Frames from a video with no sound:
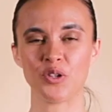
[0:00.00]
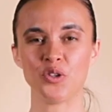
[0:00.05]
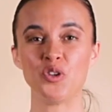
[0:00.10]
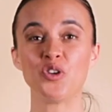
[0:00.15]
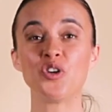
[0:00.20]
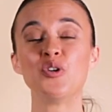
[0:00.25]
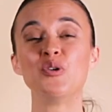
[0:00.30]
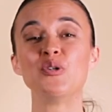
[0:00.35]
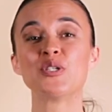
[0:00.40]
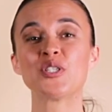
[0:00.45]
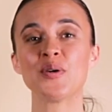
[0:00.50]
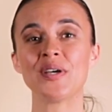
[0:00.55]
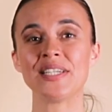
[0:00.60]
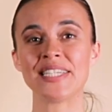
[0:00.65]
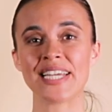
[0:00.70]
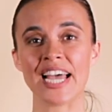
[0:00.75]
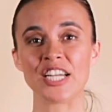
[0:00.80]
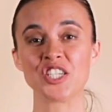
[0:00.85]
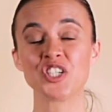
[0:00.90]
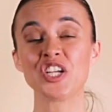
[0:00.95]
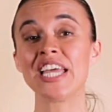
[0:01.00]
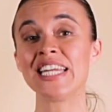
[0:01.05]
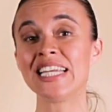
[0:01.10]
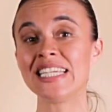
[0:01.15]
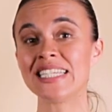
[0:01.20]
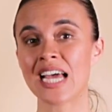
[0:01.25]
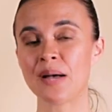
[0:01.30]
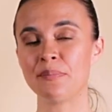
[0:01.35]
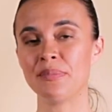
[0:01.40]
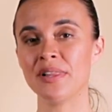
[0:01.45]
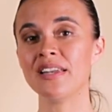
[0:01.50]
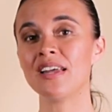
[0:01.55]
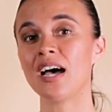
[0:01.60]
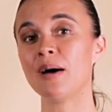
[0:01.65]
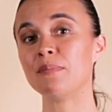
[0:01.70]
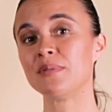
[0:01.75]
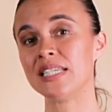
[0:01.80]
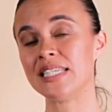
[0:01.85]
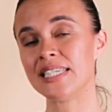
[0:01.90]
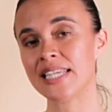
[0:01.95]
You can also attach any tablet
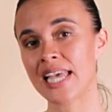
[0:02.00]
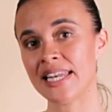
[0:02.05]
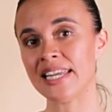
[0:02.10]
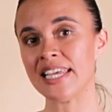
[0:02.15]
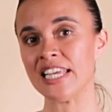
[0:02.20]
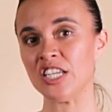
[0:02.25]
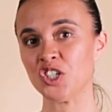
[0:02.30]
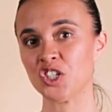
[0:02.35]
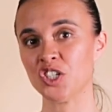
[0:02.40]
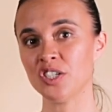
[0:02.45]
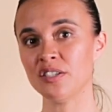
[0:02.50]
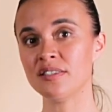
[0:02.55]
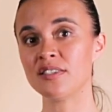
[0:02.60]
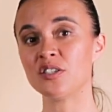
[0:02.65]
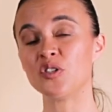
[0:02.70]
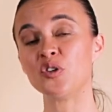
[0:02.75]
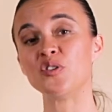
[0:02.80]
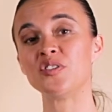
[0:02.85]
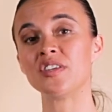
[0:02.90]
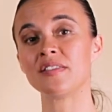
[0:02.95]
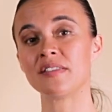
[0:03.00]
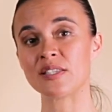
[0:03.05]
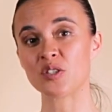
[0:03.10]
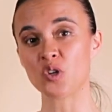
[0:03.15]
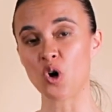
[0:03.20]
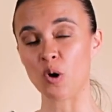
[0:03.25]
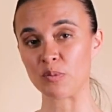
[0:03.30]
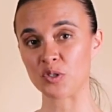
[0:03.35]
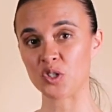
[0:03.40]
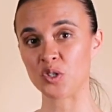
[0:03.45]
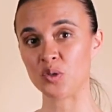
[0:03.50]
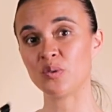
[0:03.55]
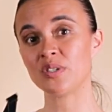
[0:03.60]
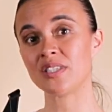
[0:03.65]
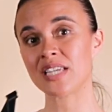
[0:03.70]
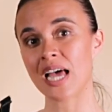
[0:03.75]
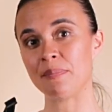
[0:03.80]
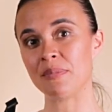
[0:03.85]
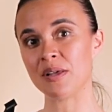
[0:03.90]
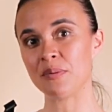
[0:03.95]
up to 10 inches using this optional
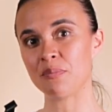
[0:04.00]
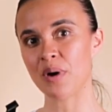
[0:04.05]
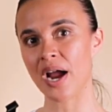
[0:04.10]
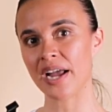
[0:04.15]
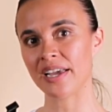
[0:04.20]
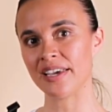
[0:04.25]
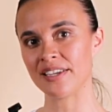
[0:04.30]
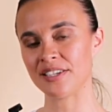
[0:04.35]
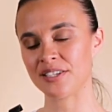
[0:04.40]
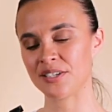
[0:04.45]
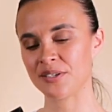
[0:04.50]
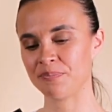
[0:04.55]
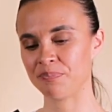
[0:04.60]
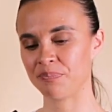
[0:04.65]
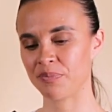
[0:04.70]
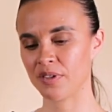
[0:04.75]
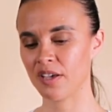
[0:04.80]
tablet bracket.